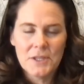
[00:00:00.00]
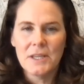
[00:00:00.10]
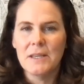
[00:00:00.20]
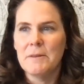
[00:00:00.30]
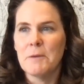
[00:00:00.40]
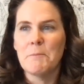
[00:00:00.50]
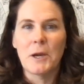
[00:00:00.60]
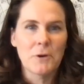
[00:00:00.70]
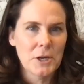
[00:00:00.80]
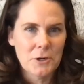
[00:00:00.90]
the
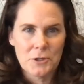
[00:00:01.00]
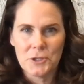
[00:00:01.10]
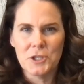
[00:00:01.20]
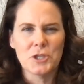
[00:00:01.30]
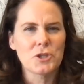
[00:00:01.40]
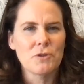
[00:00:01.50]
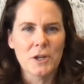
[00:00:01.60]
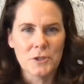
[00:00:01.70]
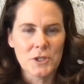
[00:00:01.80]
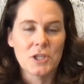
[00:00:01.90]
barriers, the
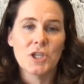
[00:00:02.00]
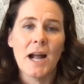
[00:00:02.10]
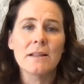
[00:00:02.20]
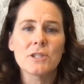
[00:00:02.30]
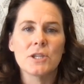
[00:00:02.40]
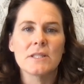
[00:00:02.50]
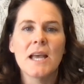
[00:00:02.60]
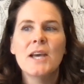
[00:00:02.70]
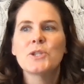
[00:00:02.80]
struggles, and the challenges,